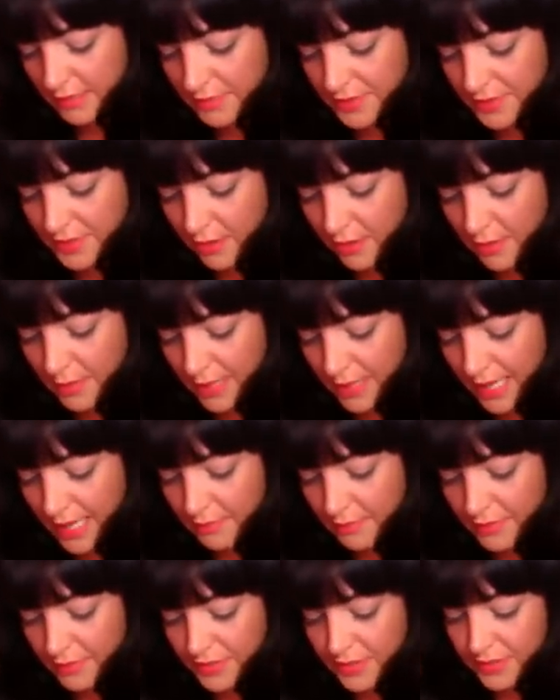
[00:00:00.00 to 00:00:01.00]
Sorry my
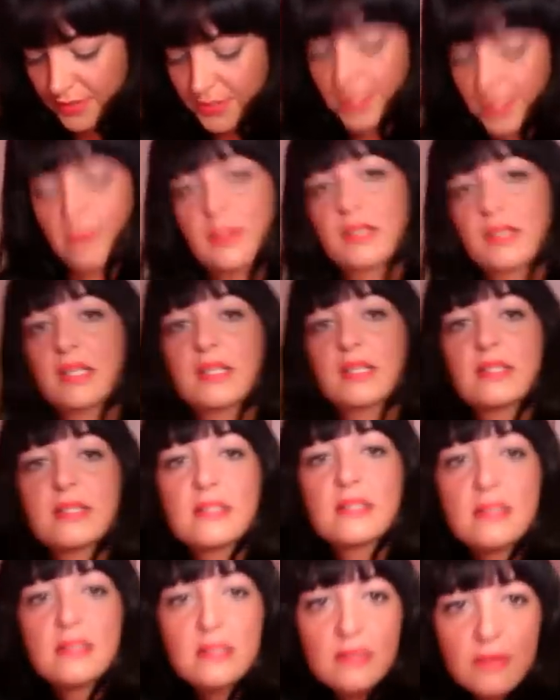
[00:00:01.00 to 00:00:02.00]
camera's not showing
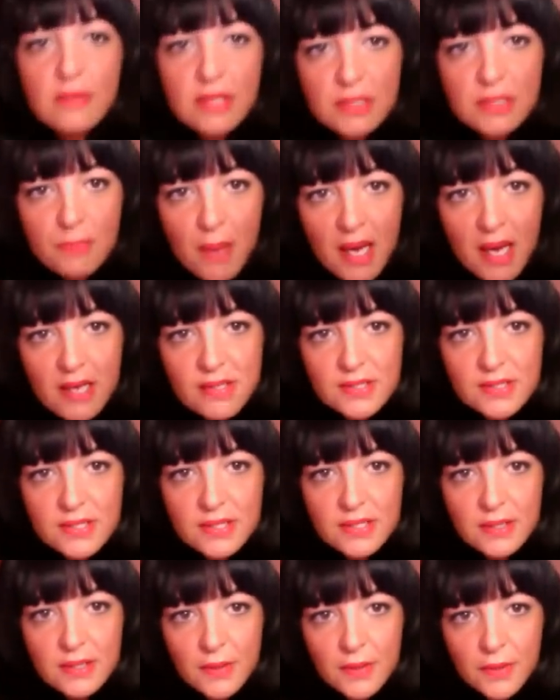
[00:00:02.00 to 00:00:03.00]
this to its
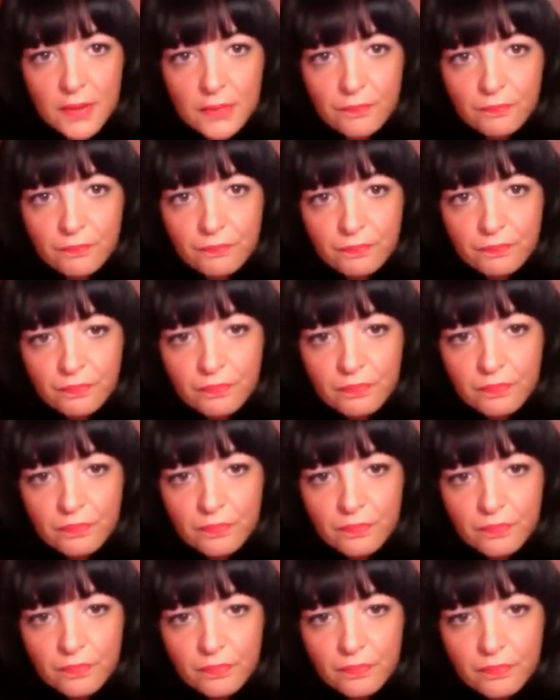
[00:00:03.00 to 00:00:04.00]
best.
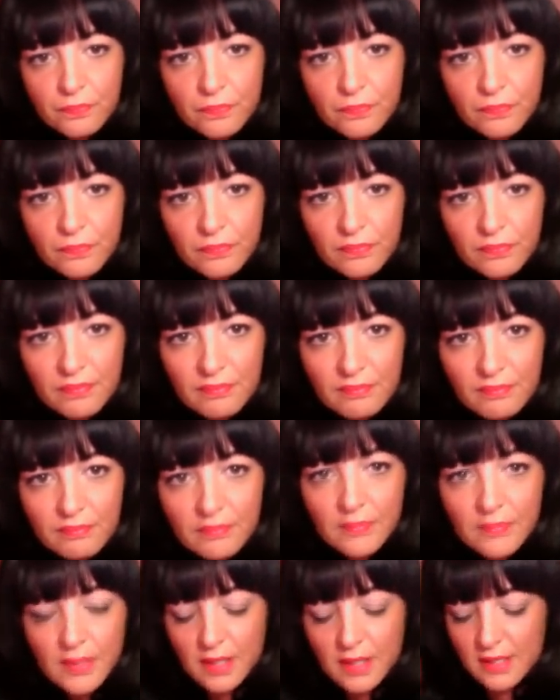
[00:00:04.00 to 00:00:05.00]
You
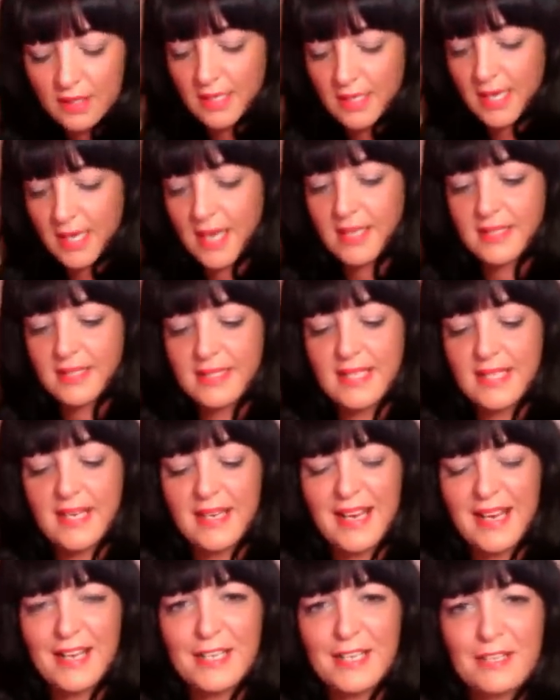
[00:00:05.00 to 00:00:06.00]
can't see
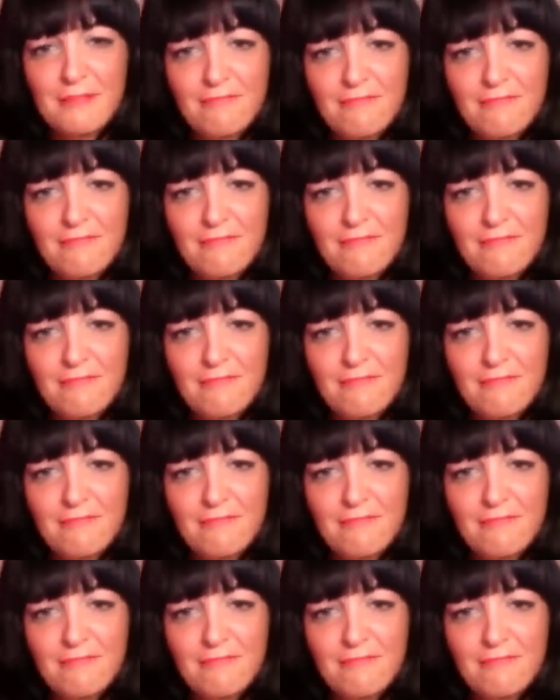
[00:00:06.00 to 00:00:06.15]
it, can you?